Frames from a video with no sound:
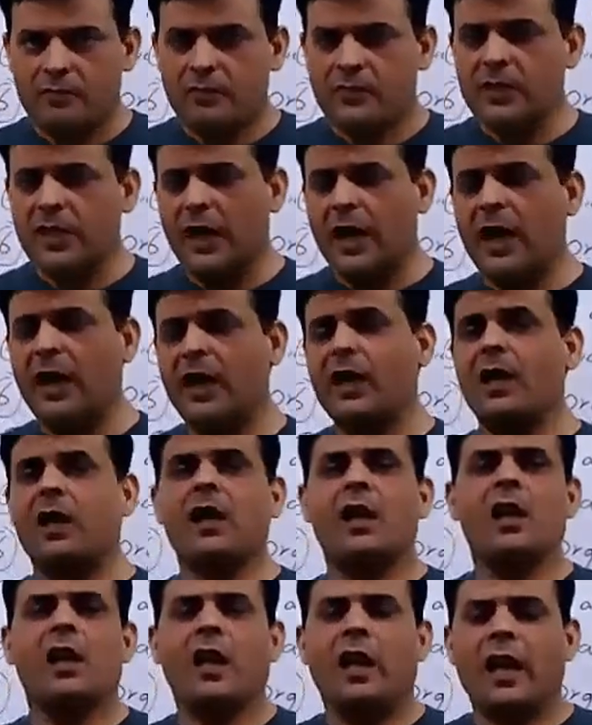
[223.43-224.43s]
And
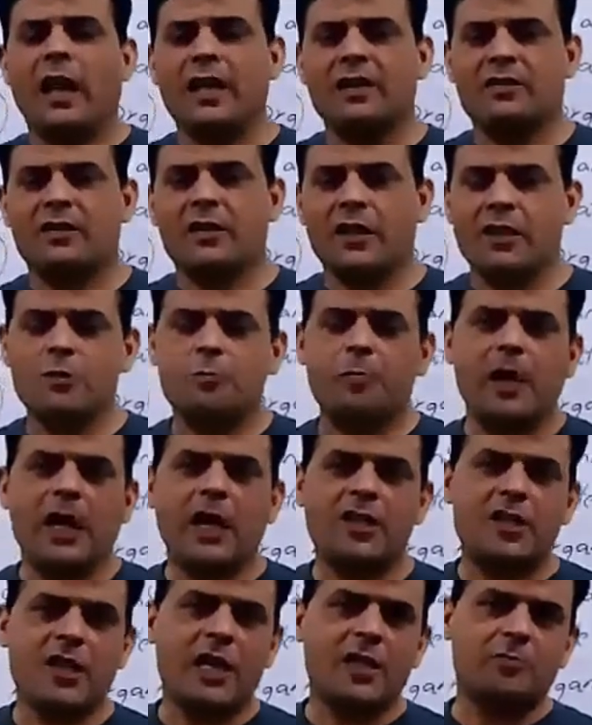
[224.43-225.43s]
as it
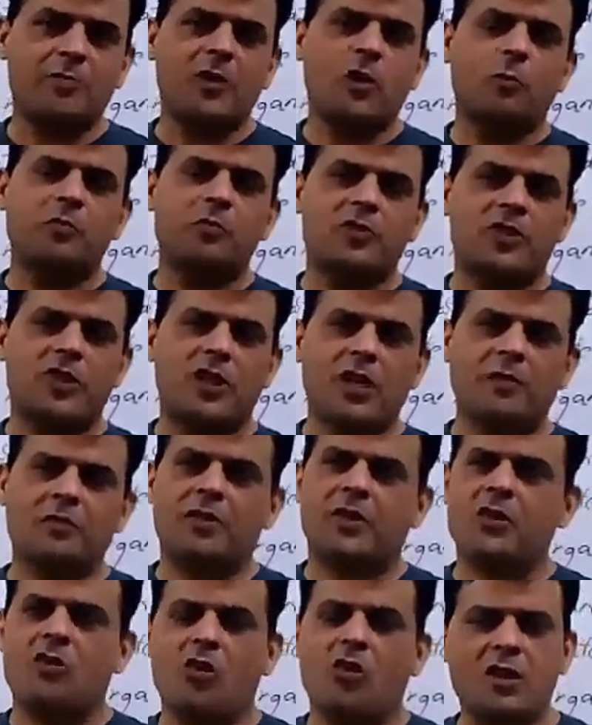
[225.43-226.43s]
has been
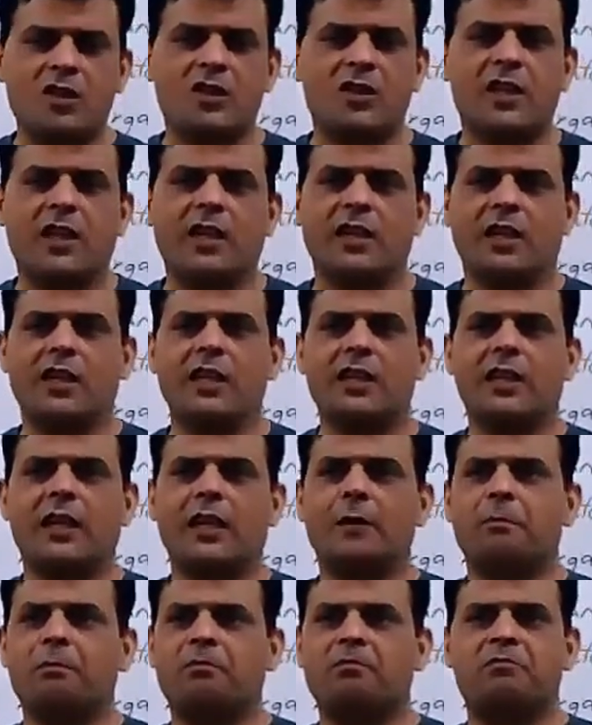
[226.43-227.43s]
observed constantly
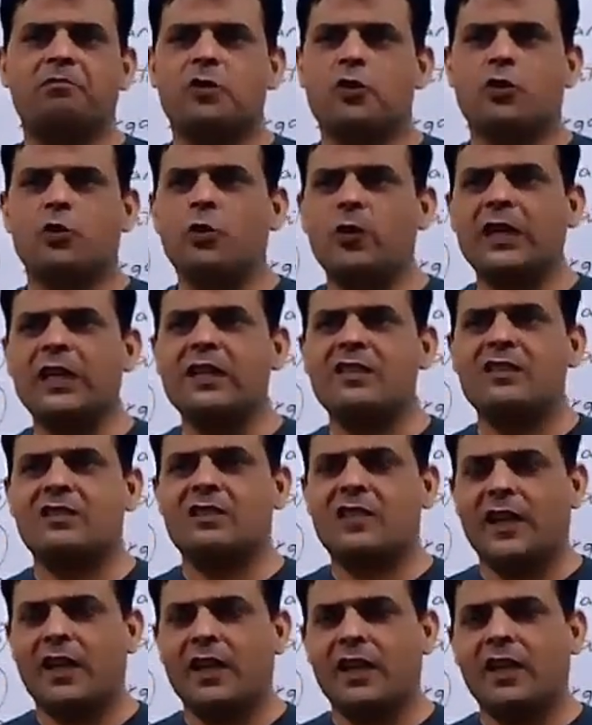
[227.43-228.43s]
that students
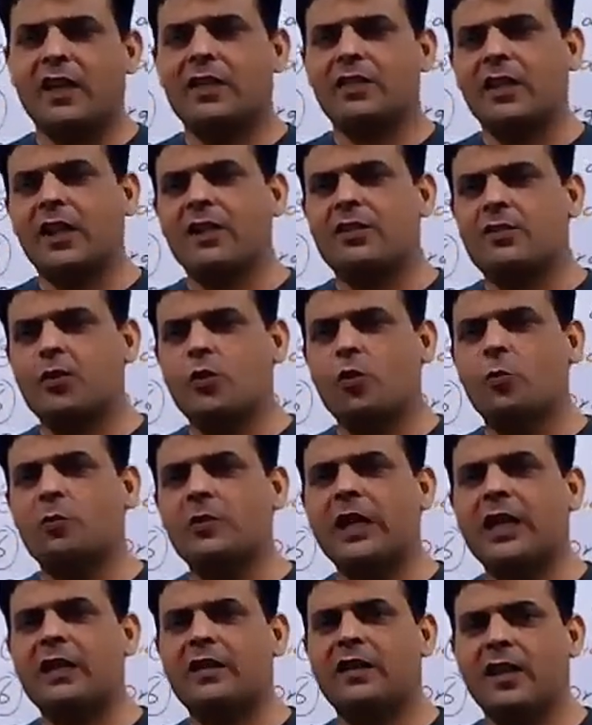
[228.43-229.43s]
think, they assume
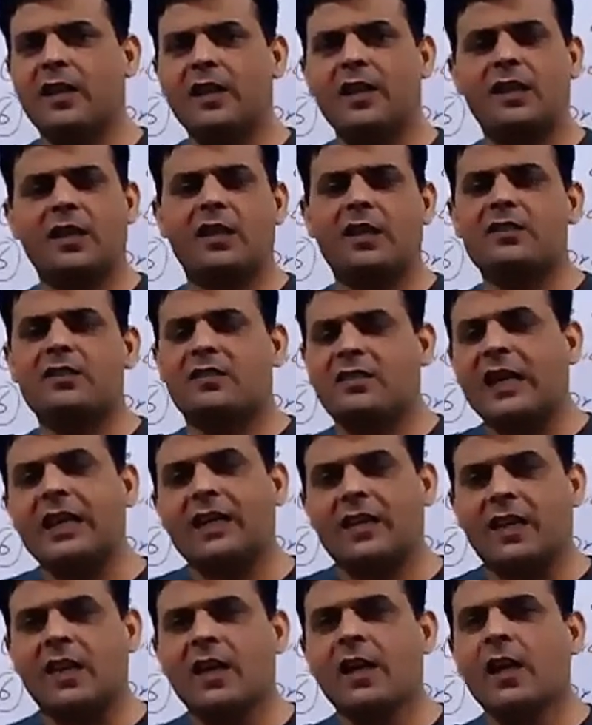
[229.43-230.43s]
that there
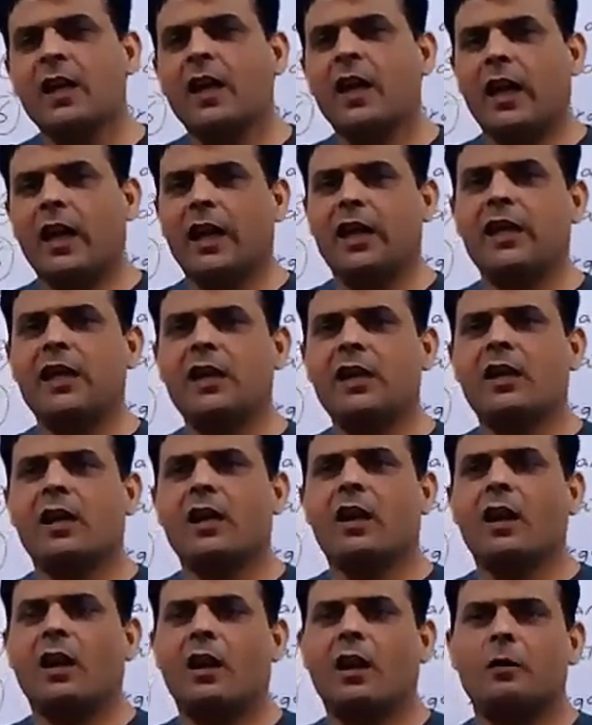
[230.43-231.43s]
isn't
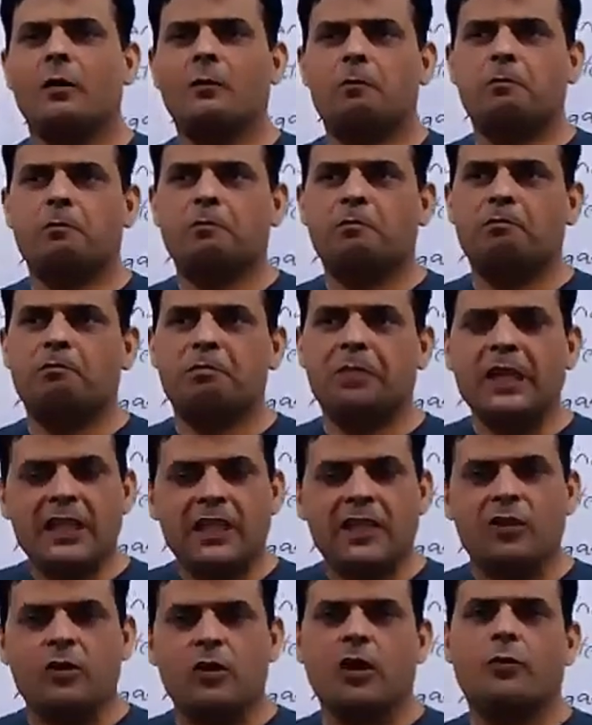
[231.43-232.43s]
any
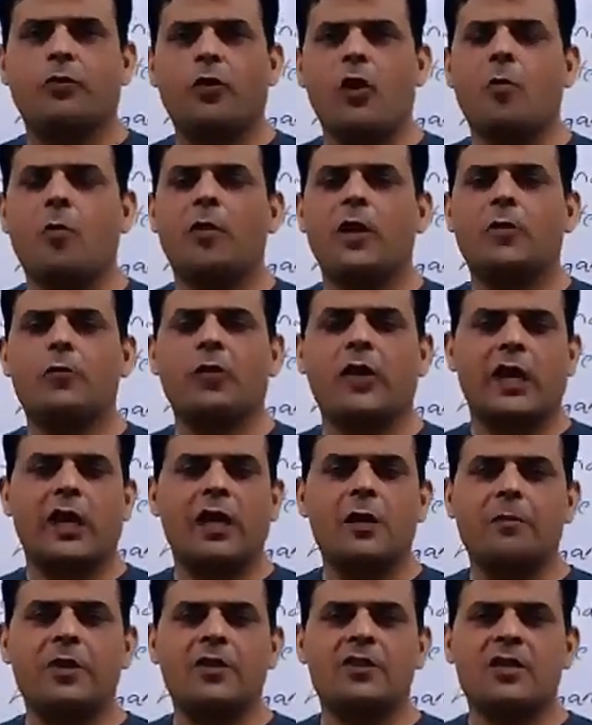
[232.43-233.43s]
particular format for
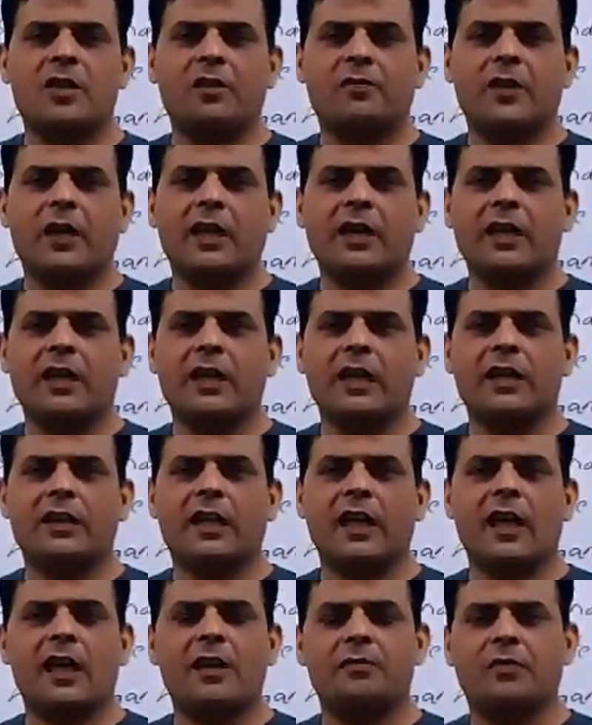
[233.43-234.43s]
any piece of writing, and
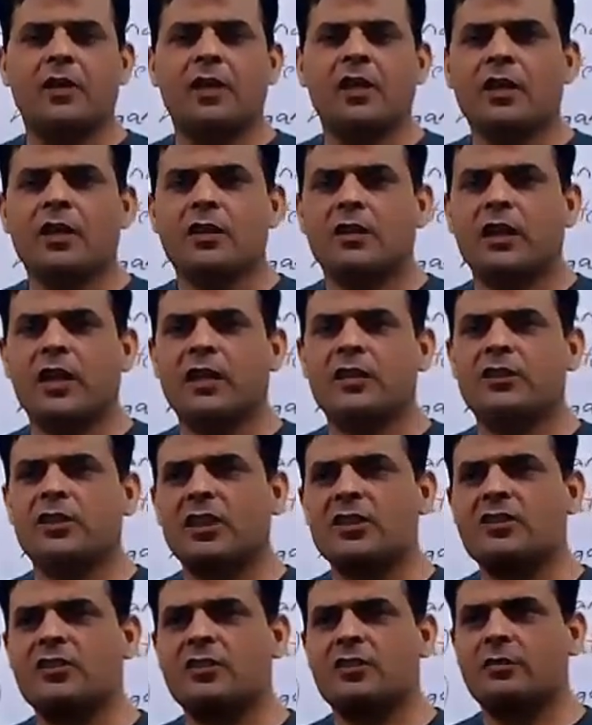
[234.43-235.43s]
then they
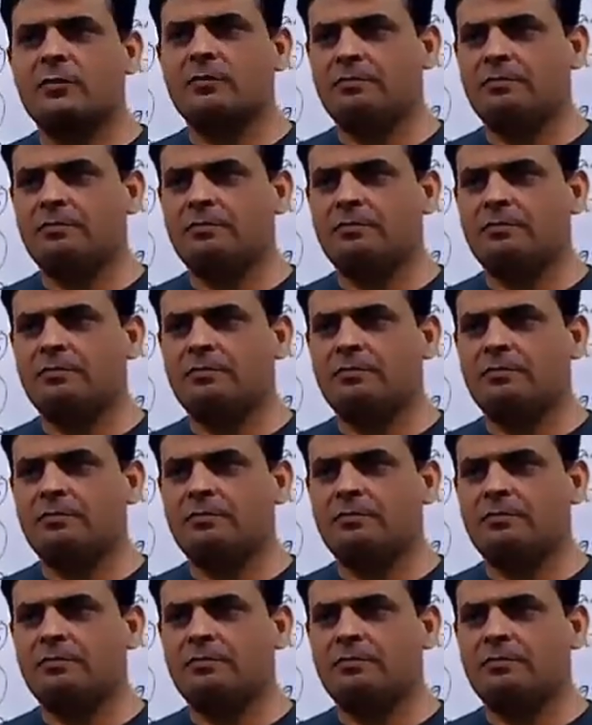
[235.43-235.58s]
just